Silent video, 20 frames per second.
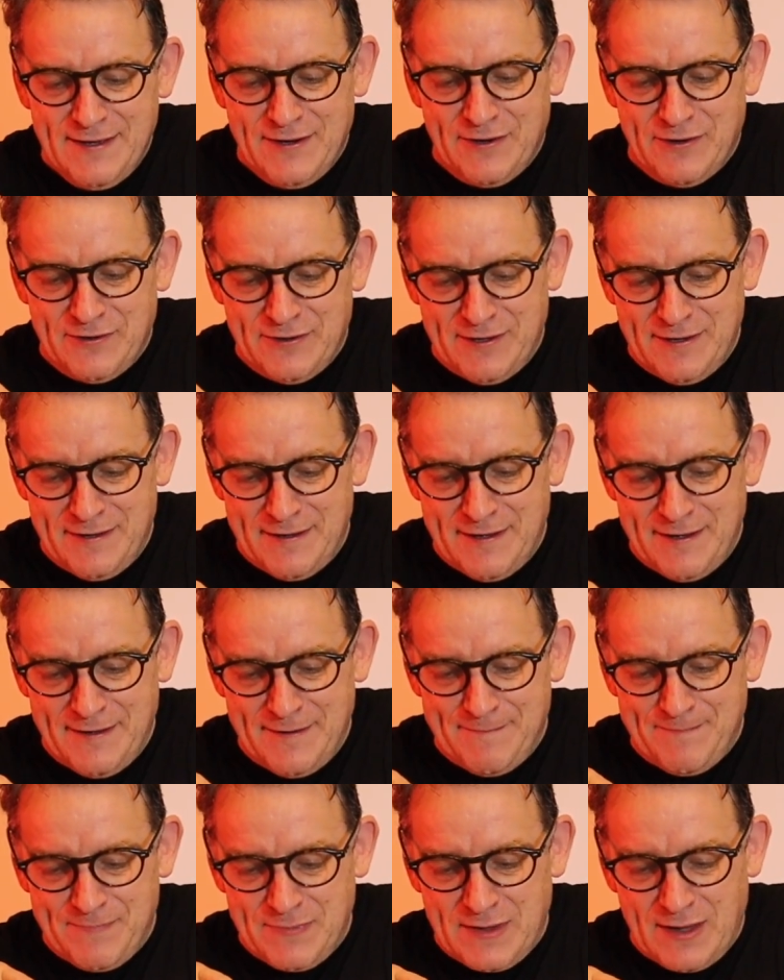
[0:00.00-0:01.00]

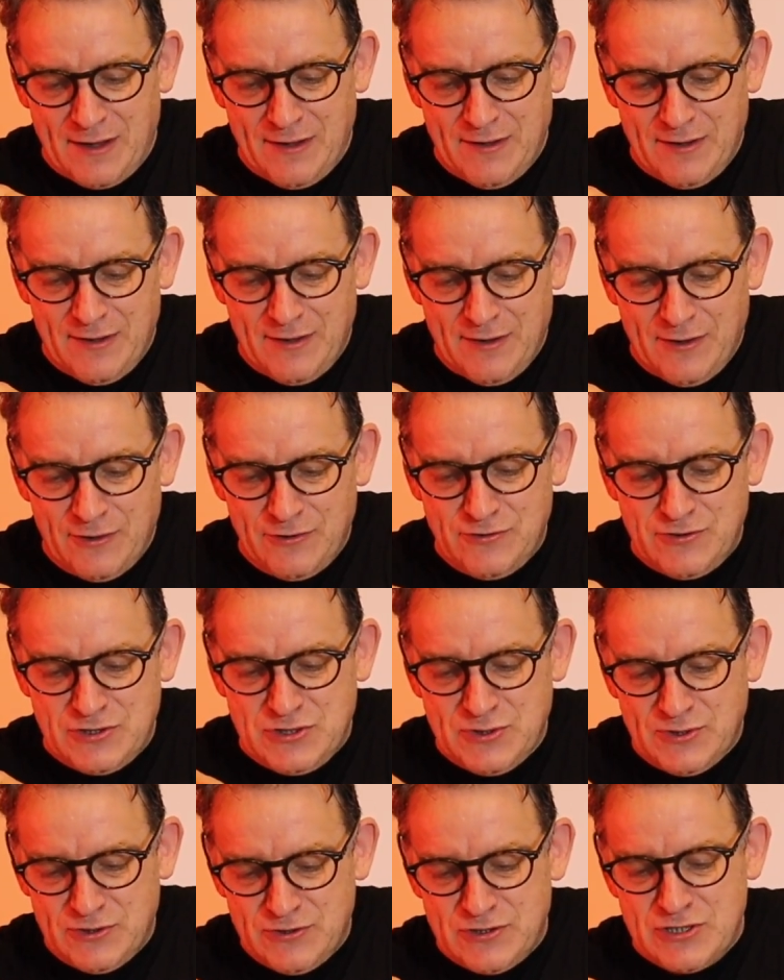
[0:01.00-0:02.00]
100
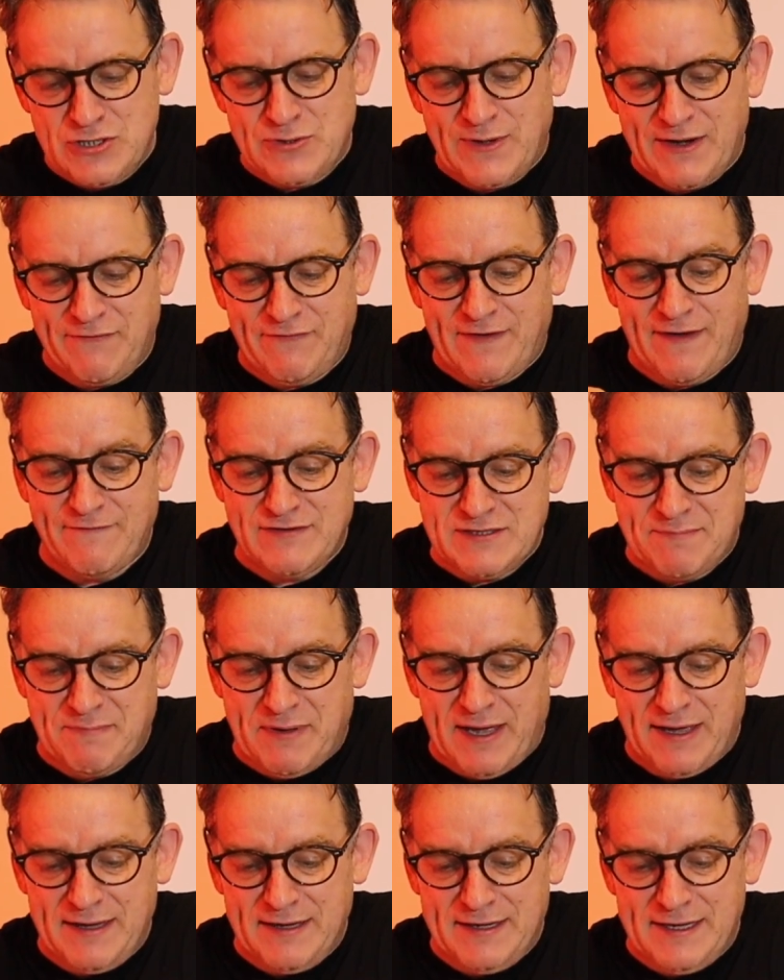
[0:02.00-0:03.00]
to 125 is a
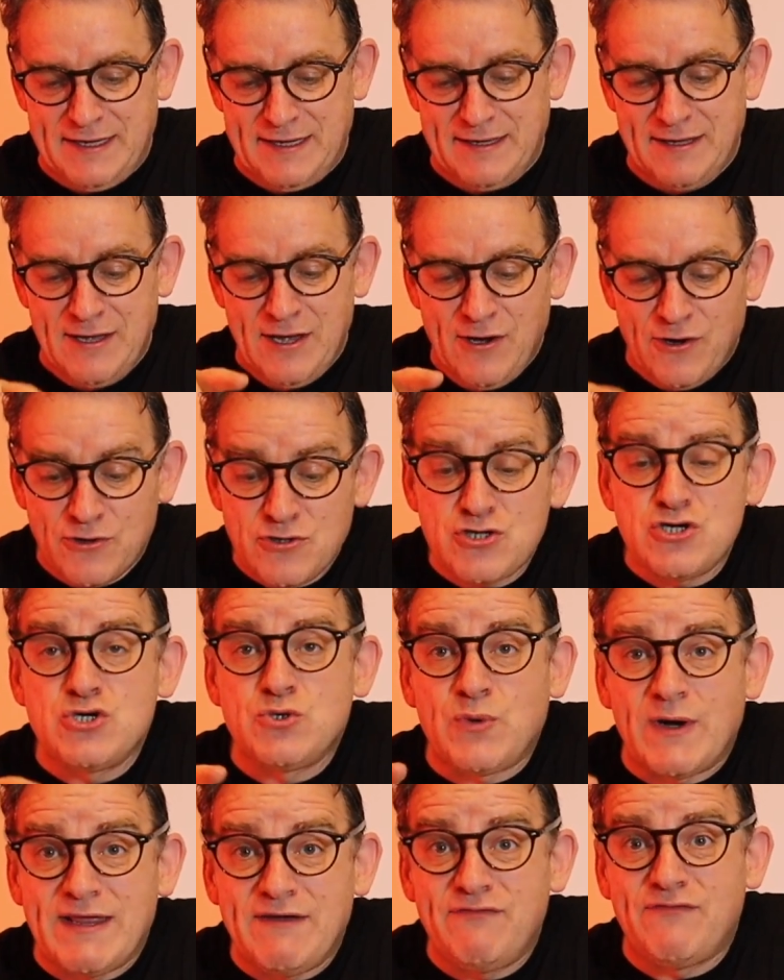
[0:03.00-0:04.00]
pioneer,
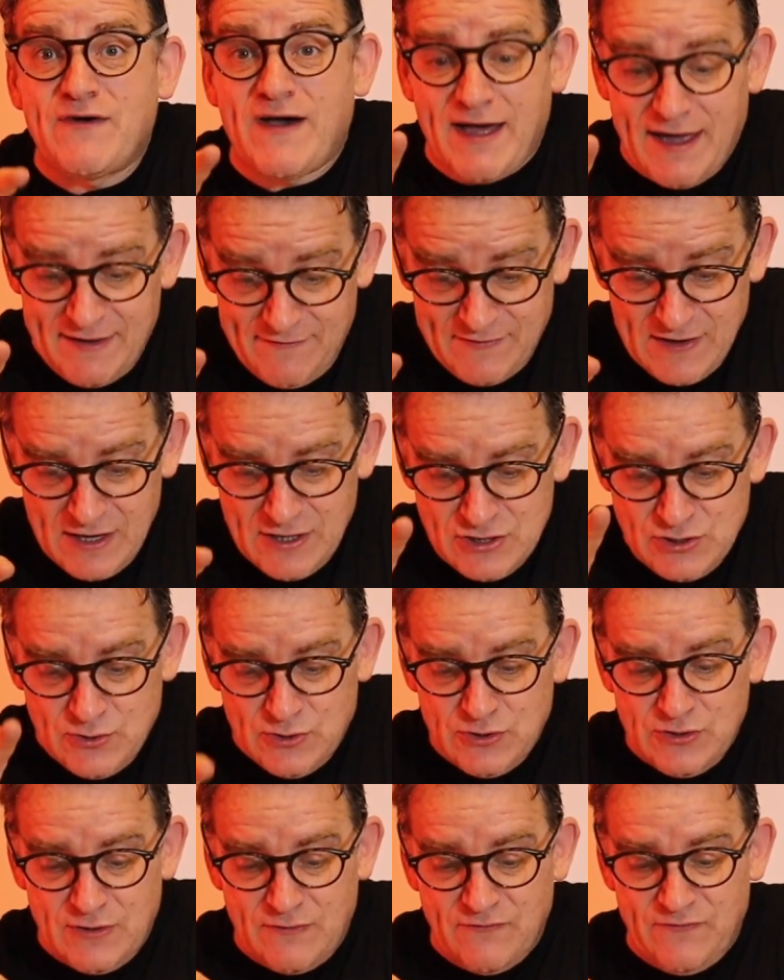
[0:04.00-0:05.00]
125 to
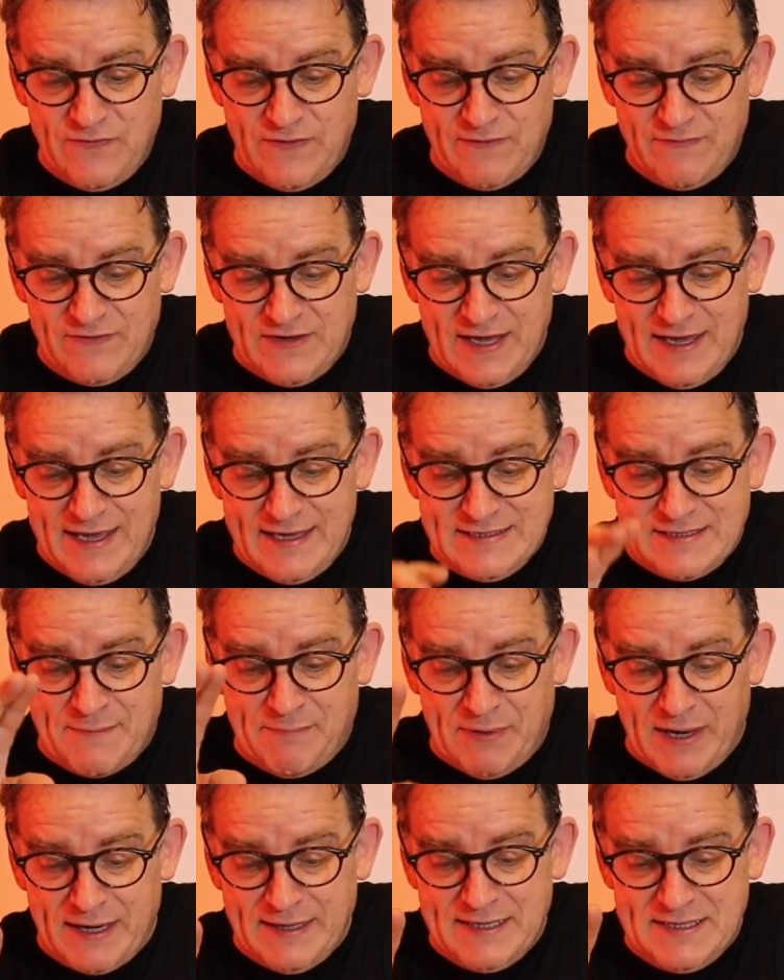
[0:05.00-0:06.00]
150 is a
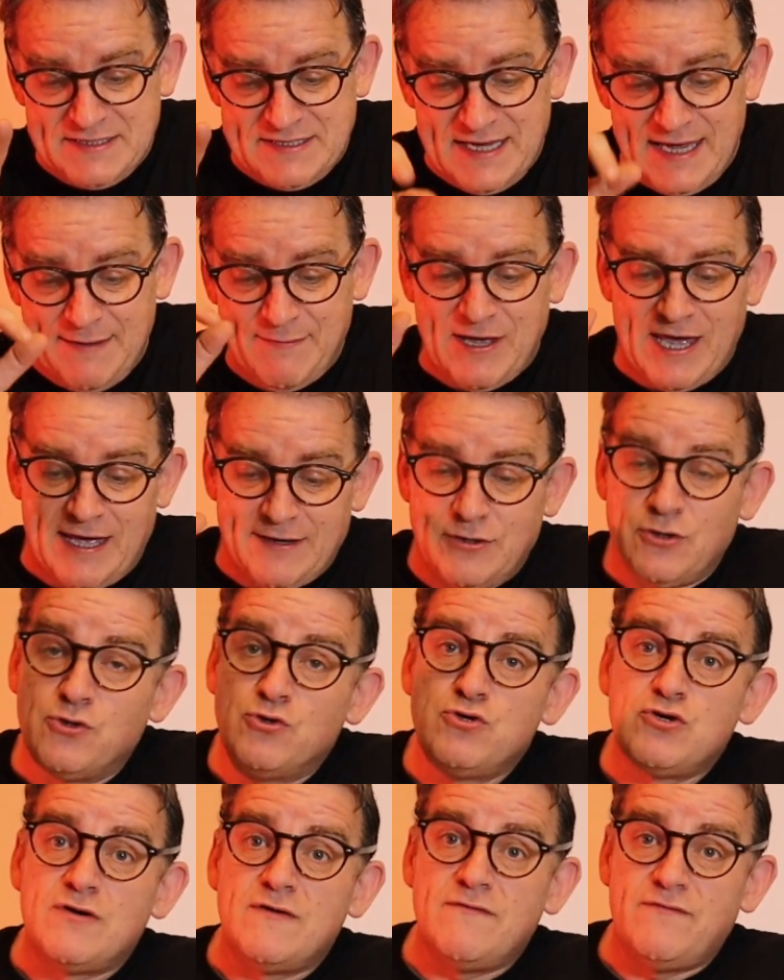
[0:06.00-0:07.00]
planet tamer, and
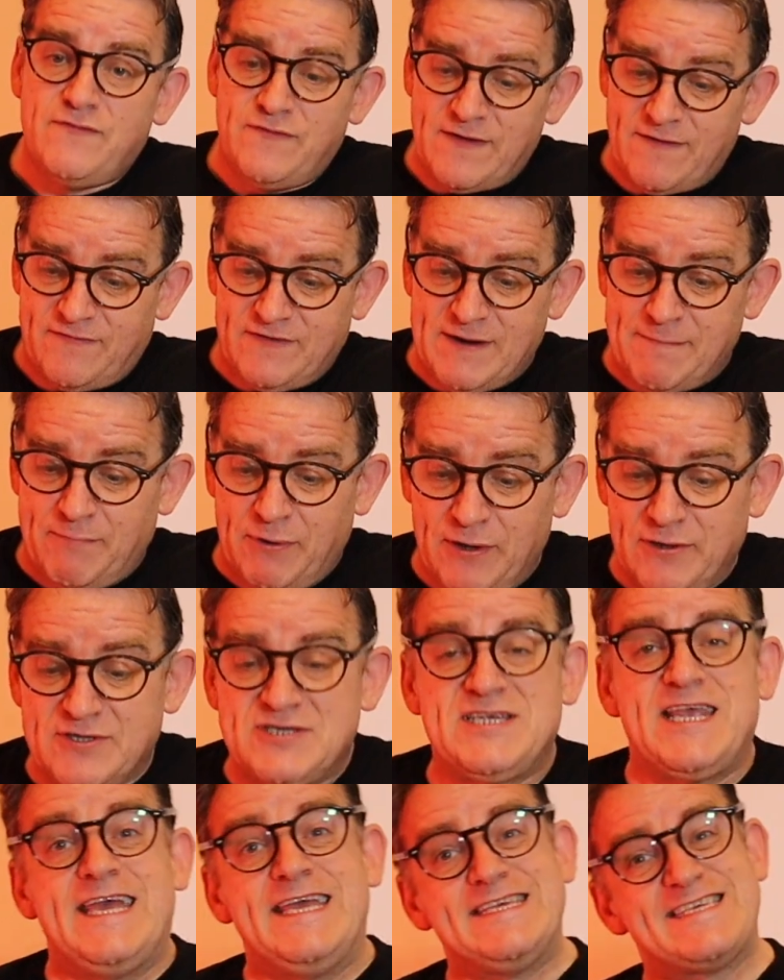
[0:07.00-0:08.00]
150
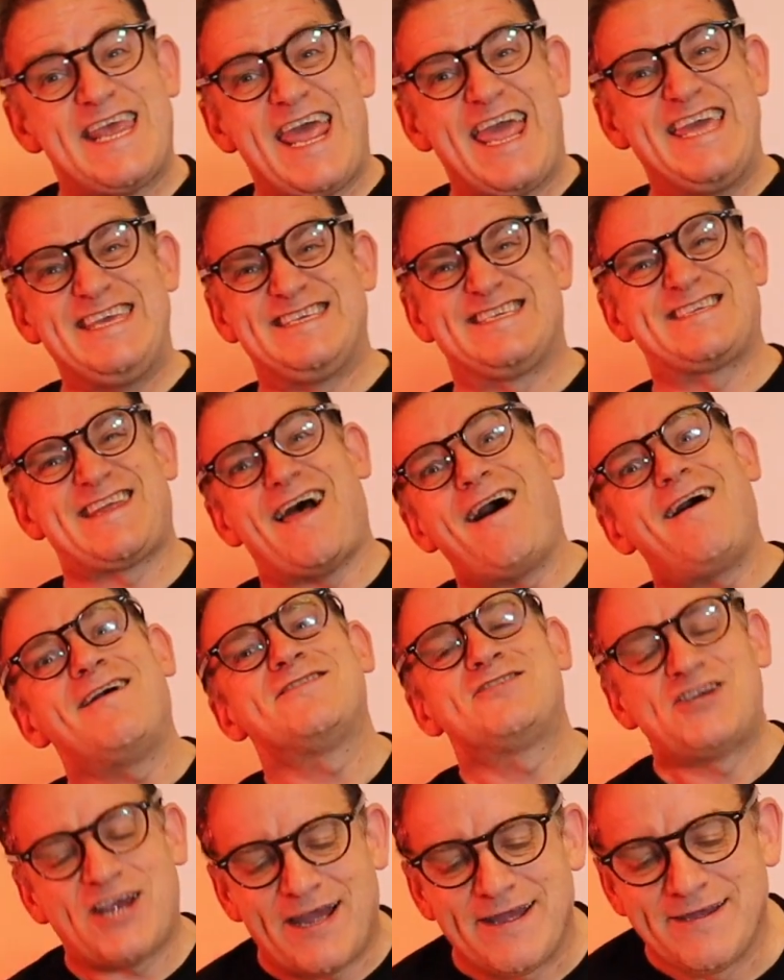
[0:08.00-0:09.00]
plus is a star
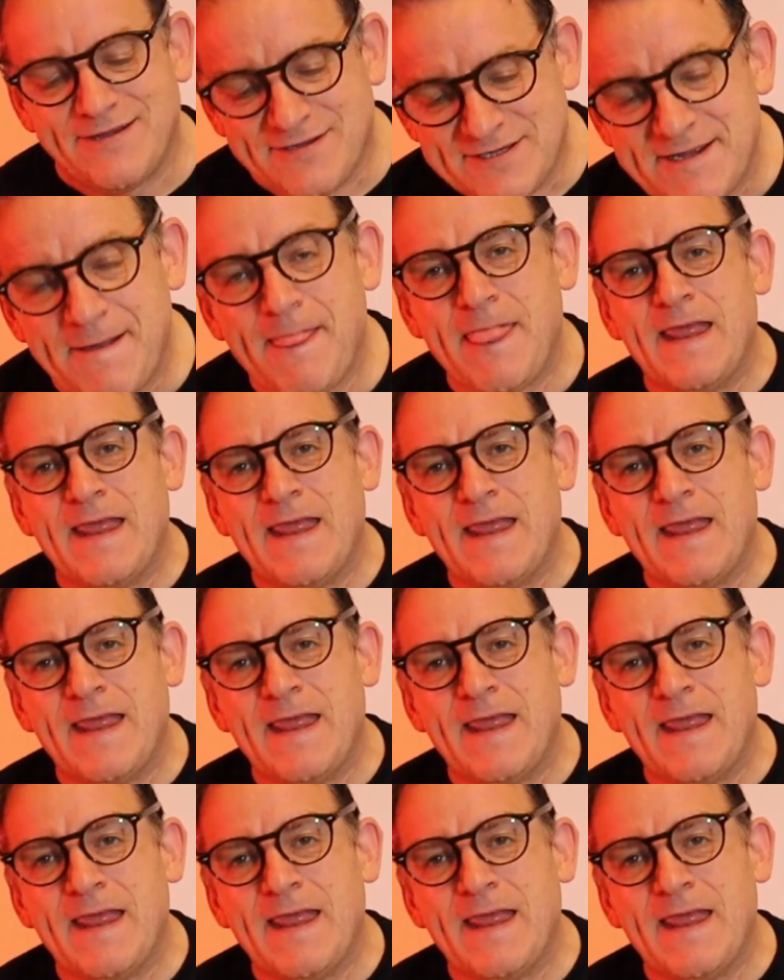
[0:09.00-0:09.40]
child.